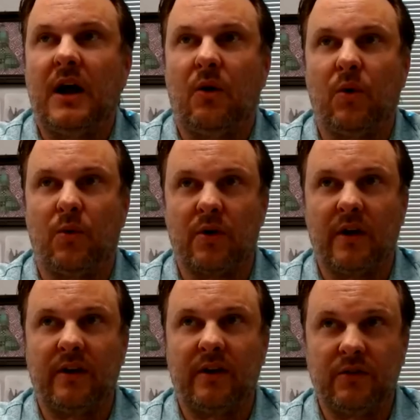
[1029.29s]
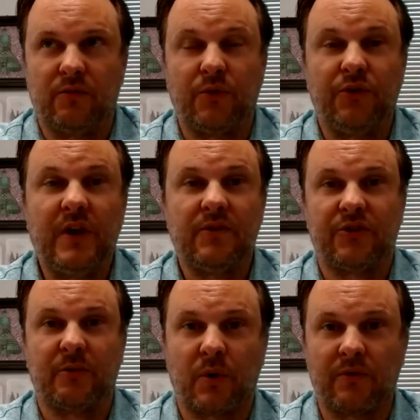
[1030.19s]
how we were going to receive
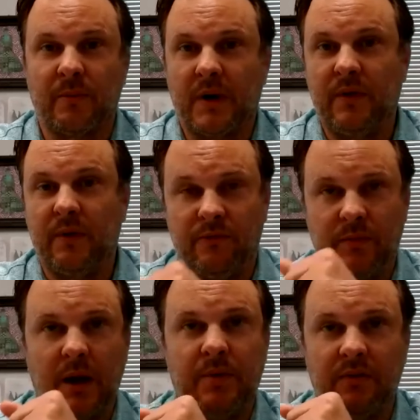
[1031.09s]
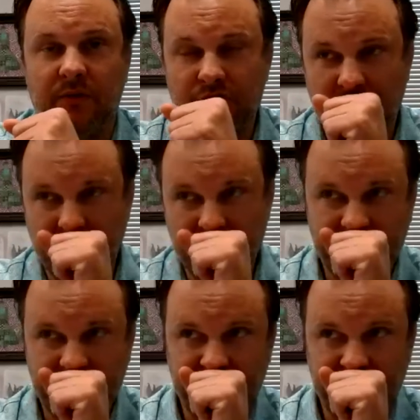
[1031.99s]
the support from IP Infusion.